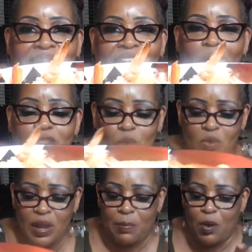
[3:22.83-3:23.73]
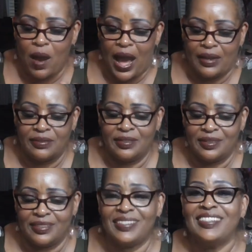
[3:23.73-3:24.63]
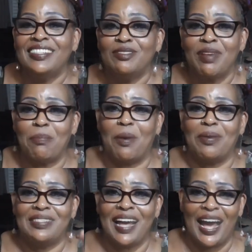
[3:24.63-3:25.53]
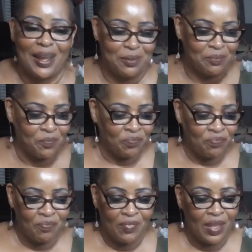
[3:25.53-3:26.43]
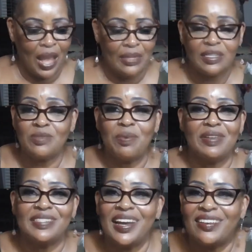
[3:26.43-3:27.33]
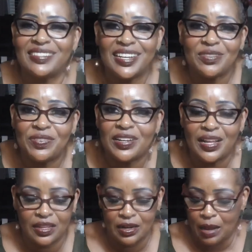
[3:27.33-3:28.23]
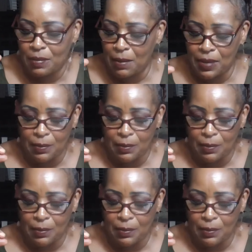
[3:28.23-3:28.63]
Take what you want. That bowl hot. That bowl is hot. I just want to talk just for nothing. Now, my